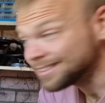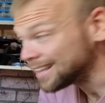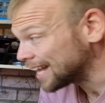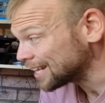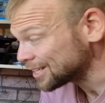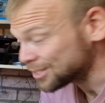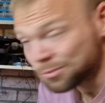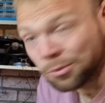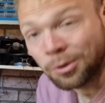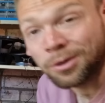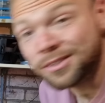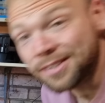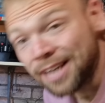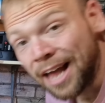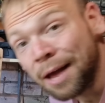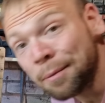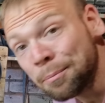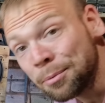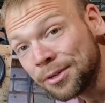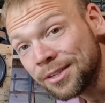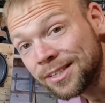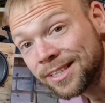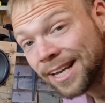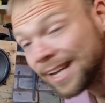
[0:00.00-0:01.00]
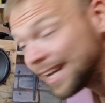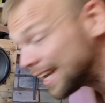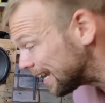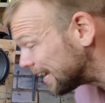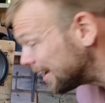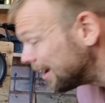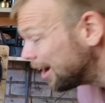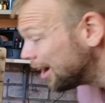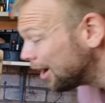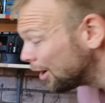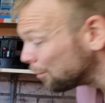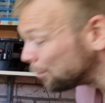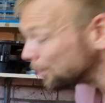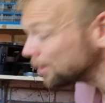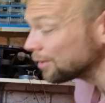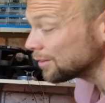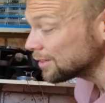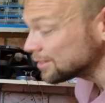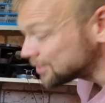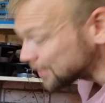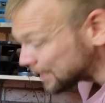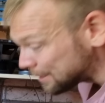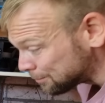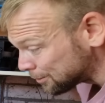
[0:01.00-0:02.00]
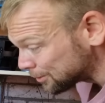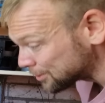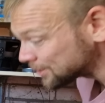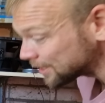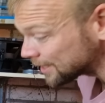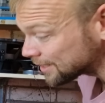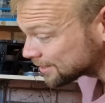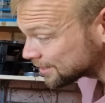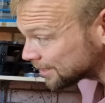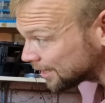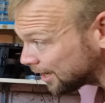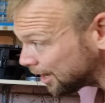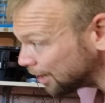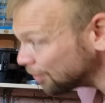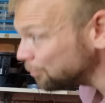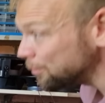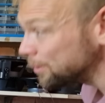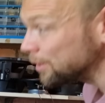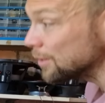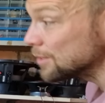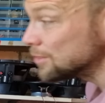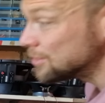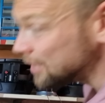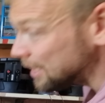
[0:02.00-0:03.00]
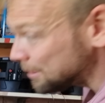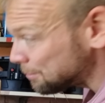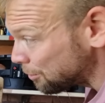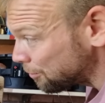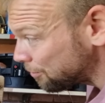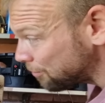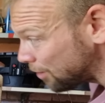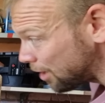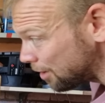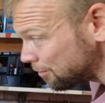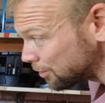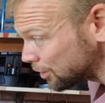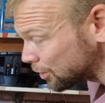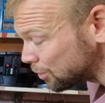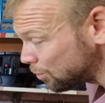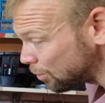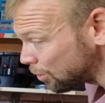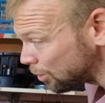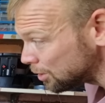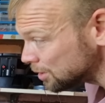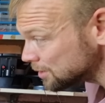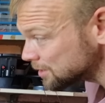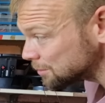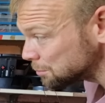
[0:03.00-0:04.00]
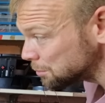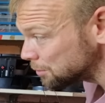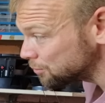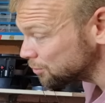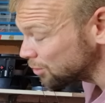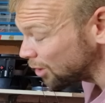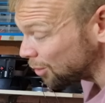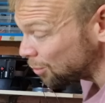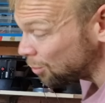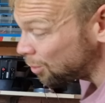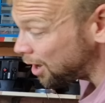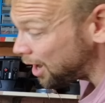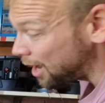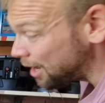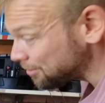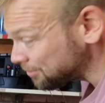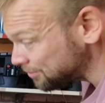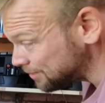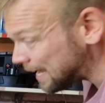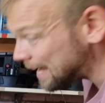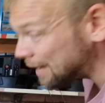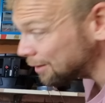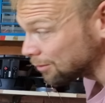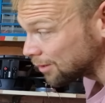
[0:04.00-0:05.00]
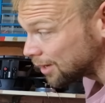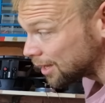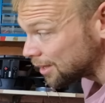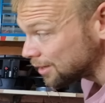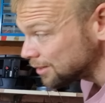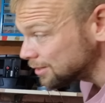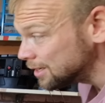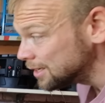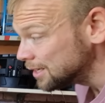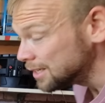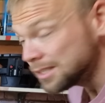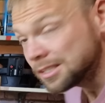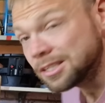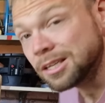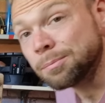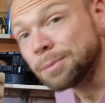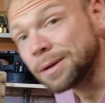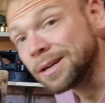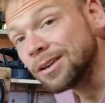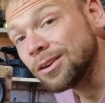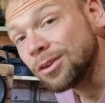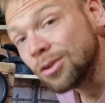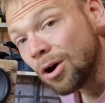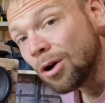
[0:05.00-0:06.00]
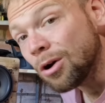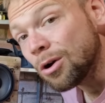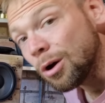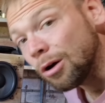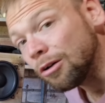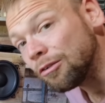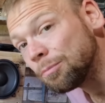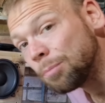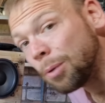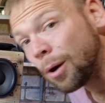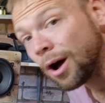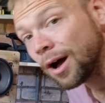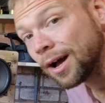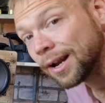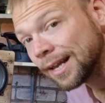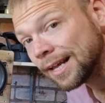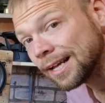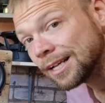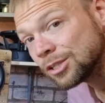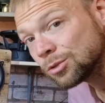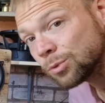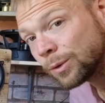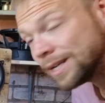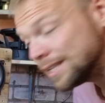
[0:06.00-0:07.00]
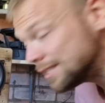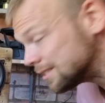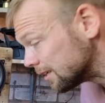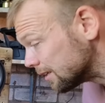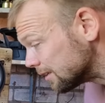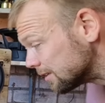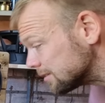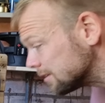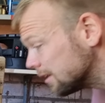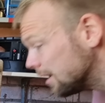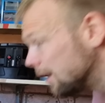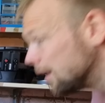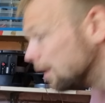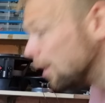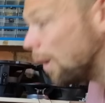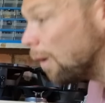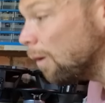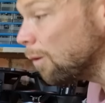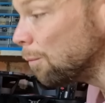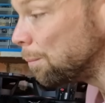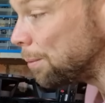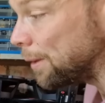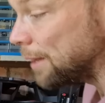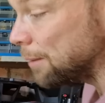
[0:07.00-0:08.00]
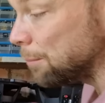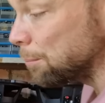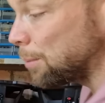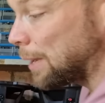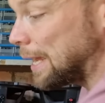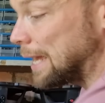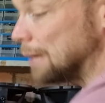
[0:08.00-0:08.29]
that's what's happened here. We've got the Temu 6.5, we've got the Temu 5 1/4, and we've got what I've now learned to be knockoff Pioneer tweeters, all being